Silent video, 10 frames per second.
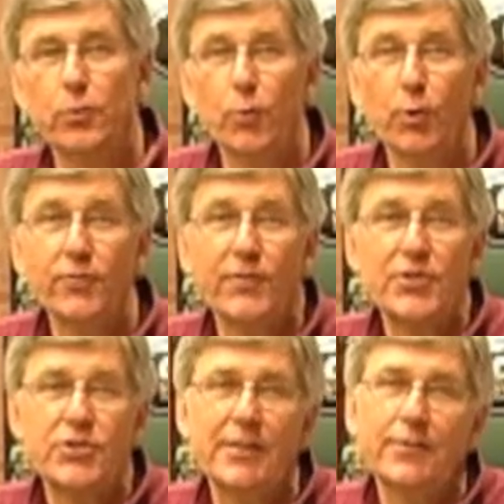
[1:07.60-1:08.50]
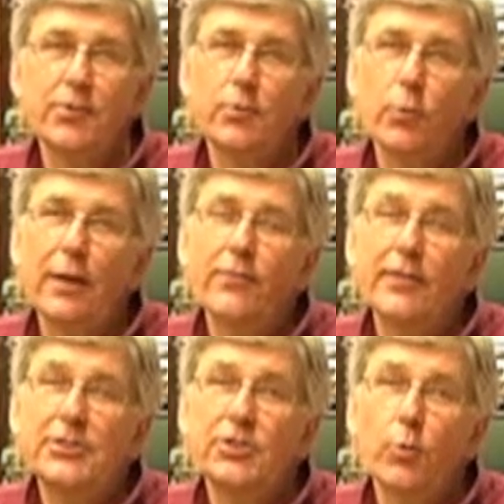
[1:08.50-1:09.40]
or more efficient or whatever
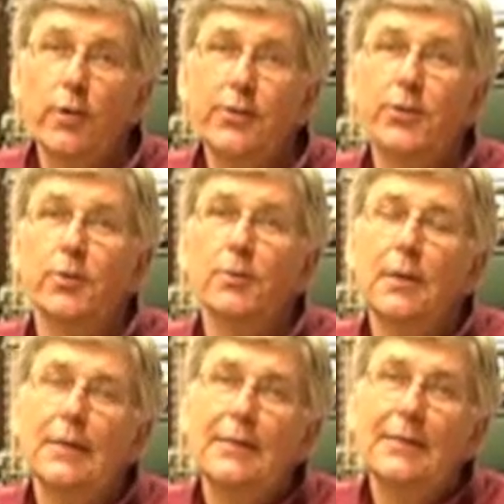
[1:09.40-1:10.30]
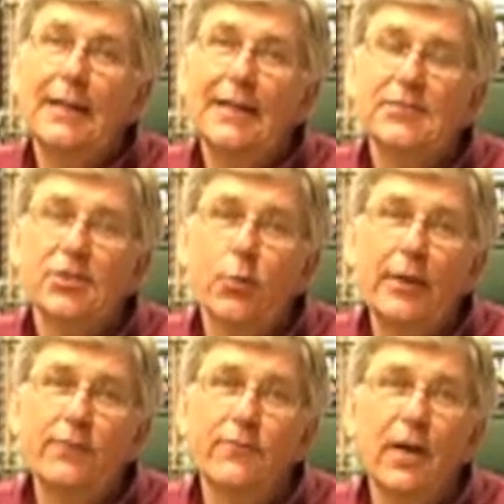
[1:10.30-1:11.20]
it is you want to do? And so
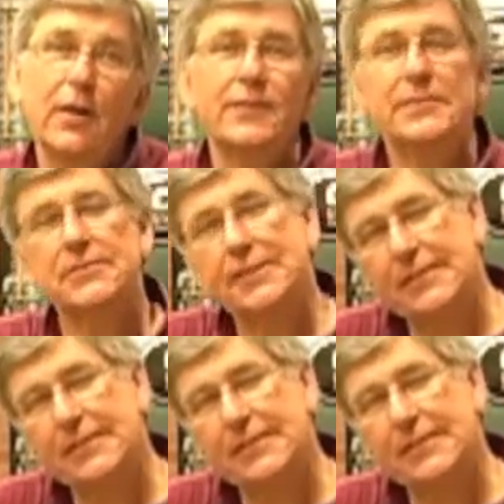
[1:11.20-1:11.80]
we involve, it's,